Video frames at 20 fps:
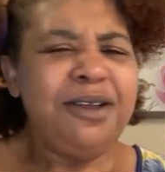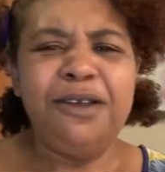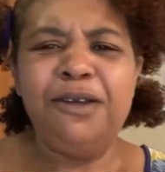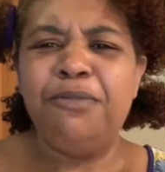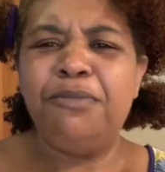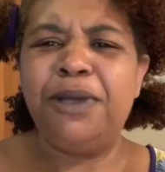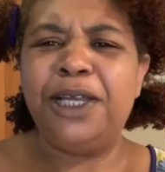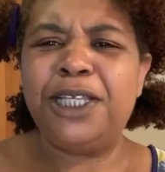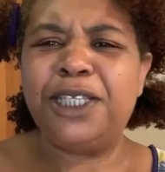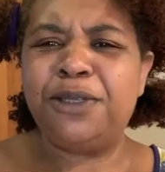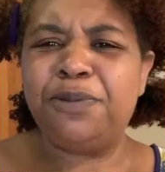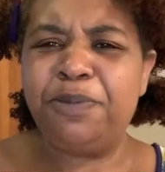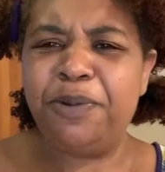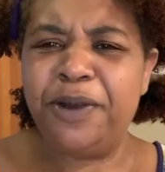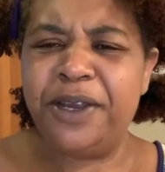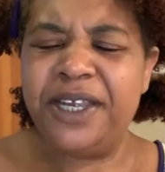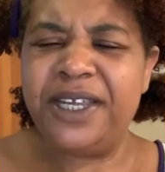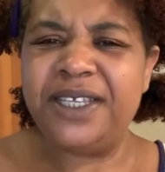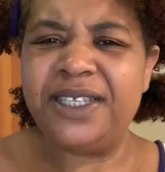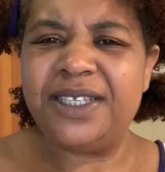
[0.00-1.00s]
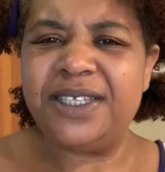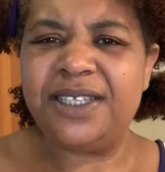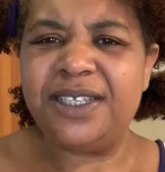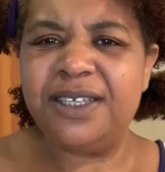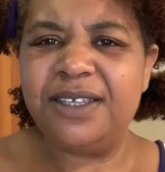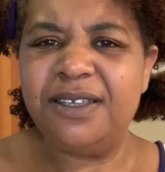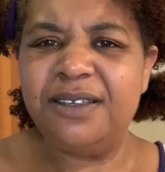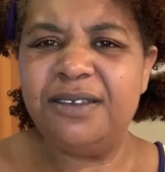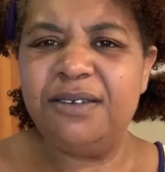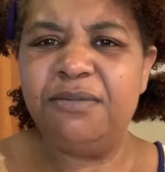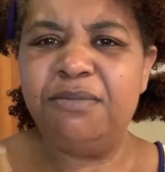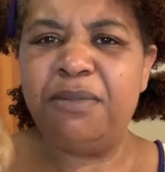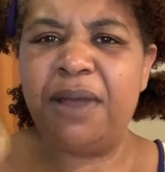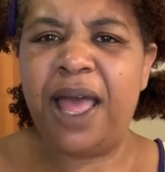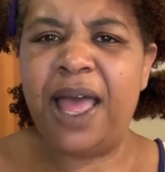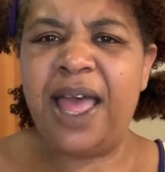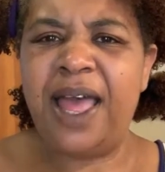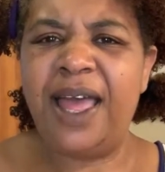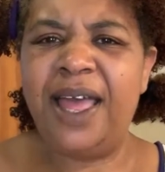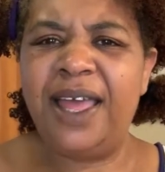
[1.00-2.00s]
my spritz,
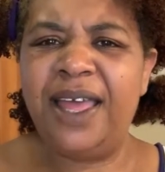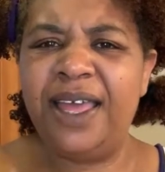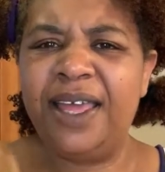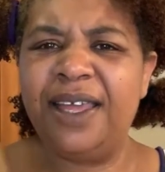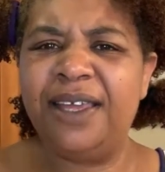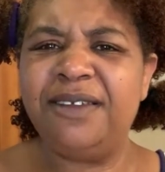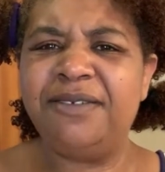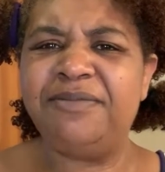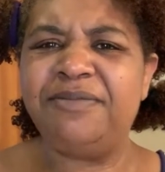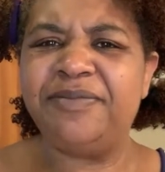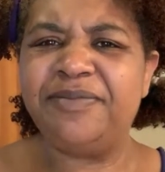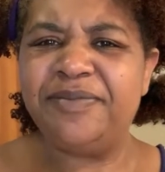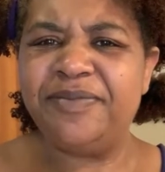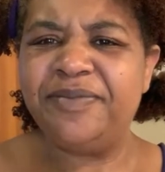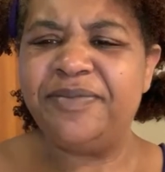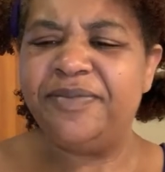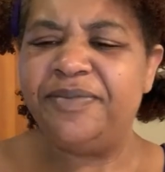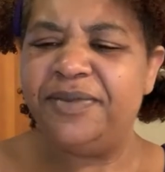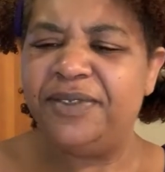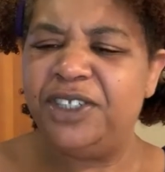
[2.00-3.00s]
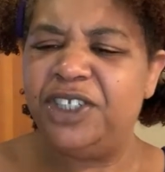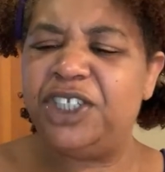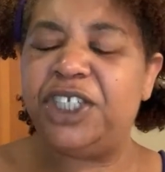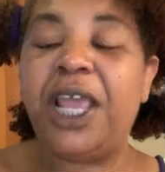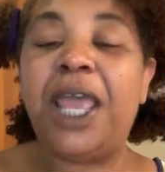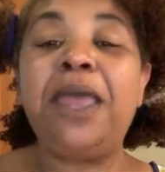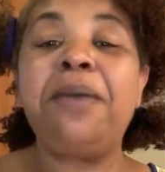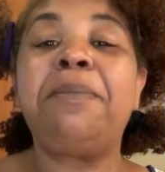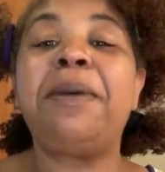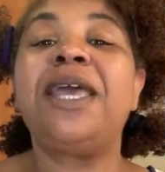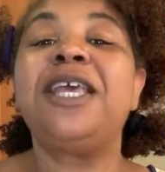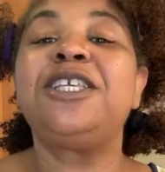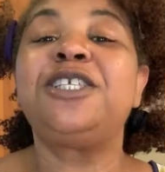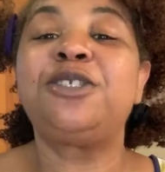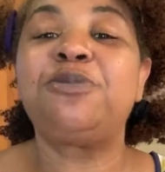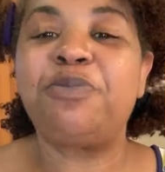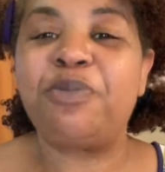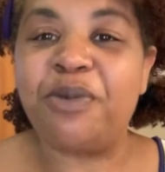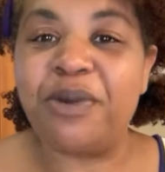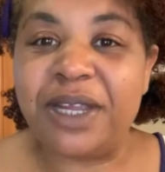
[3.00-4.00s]
my Shea
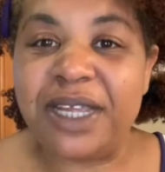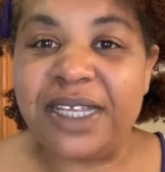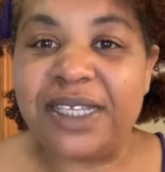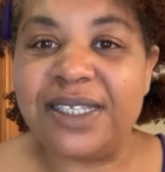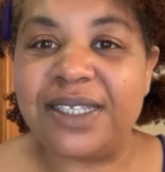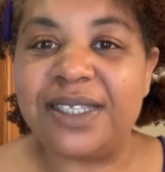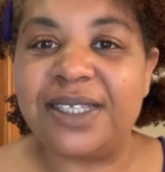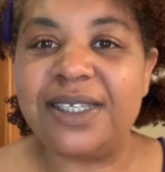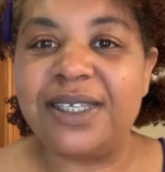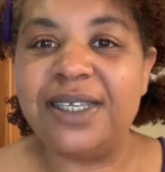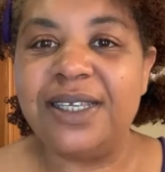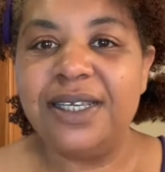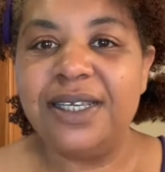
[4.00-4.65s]
Base spritz.